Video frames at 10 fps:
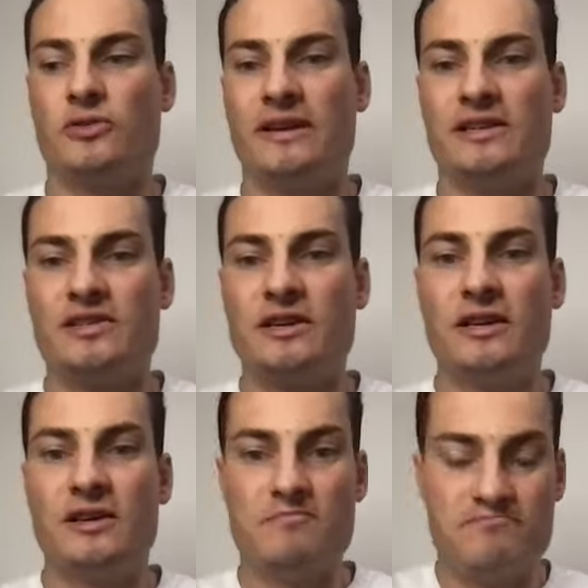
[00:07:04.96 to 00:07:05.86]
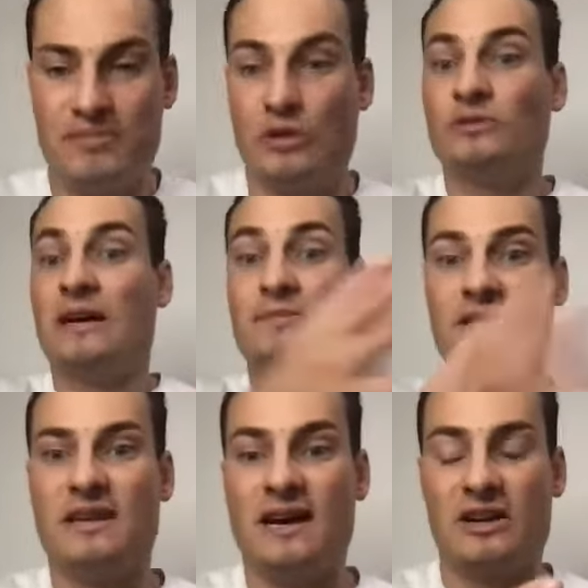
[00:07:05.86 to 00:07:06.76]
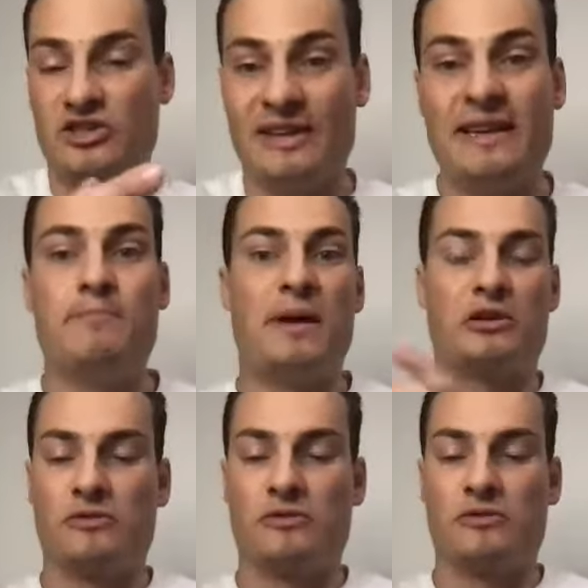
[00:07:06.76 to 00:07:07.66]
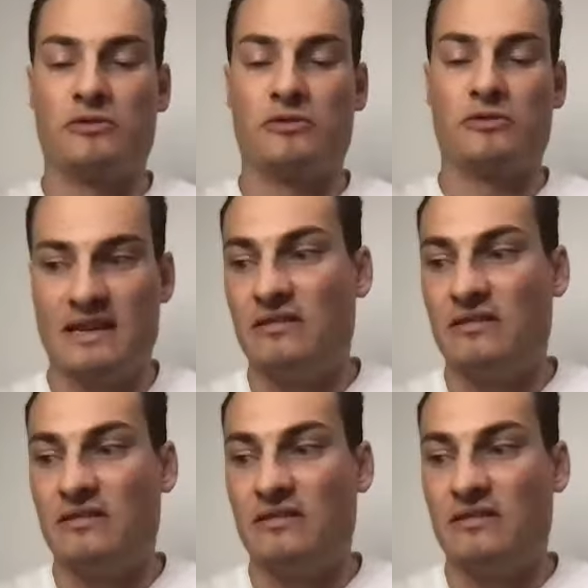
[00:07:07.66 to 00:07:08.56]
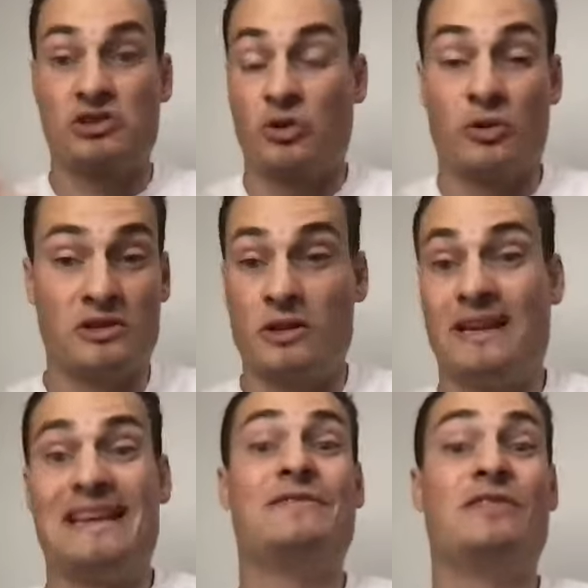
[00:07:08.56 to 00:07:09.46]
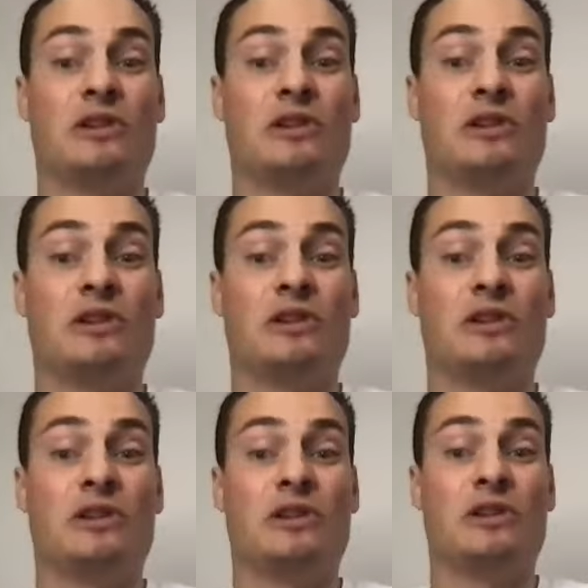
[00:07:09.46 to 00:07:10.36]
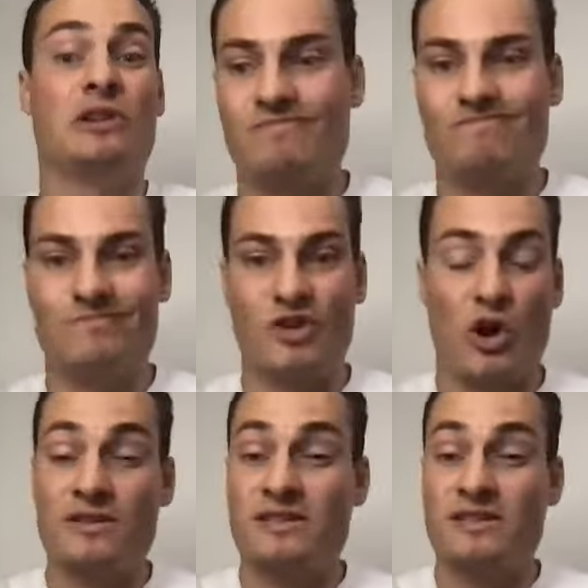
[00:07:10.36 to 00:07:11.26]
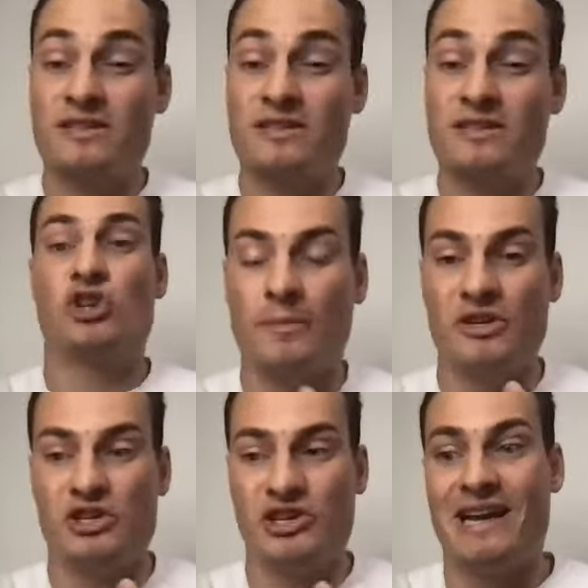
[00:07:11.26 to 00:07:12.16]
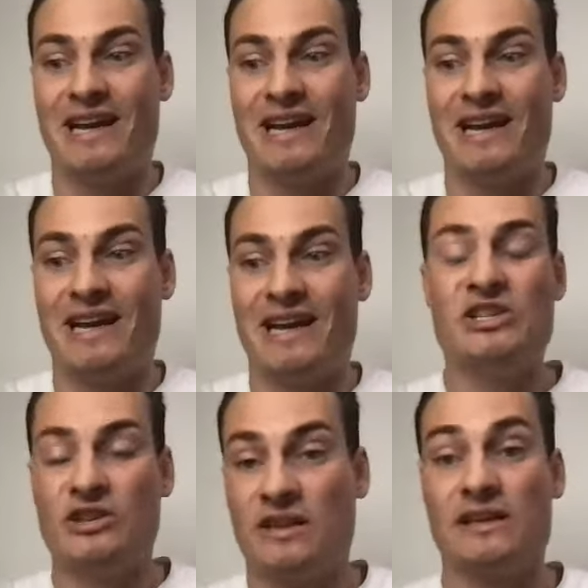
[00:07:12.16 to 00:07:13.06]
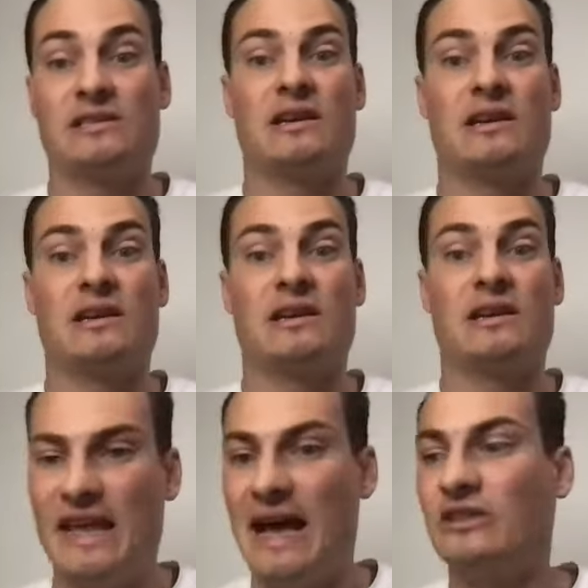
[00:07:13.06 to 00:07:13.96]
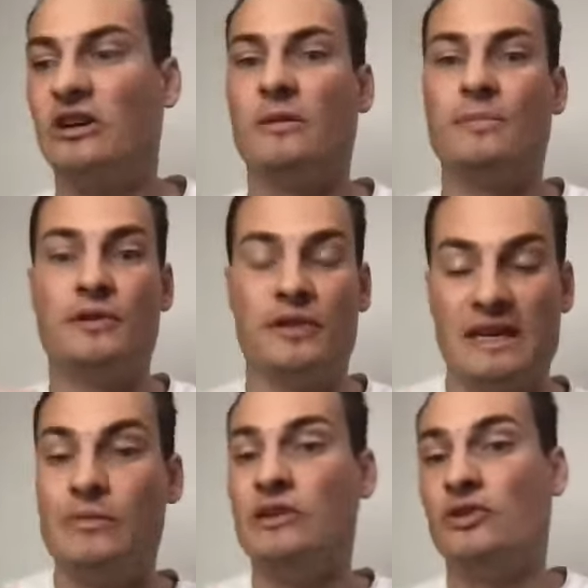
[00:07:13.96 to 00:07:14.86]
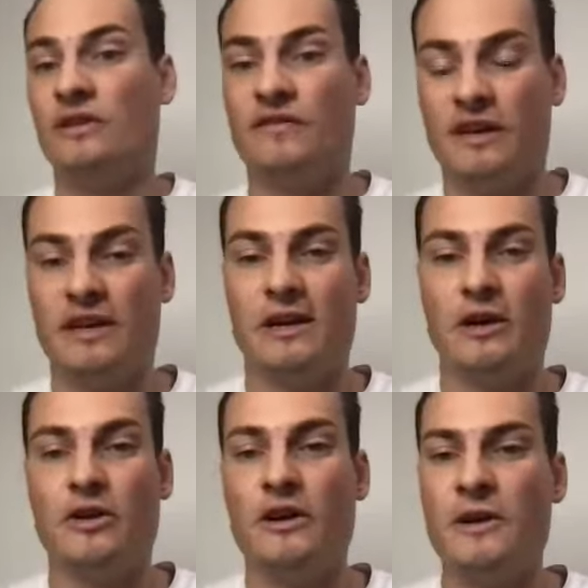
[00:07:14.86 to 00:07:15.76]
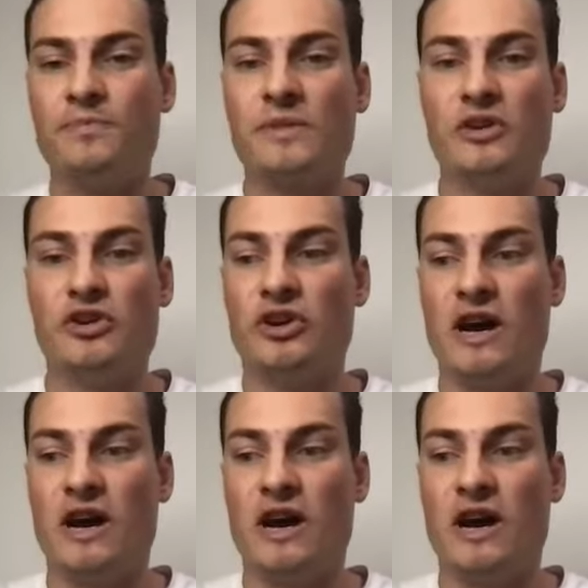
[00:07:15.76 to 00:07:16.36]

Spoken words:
is build up this data so you can get better results in the short term to even longer term. If you just constantly chop and change major things like the ad copy or the image or the video, you're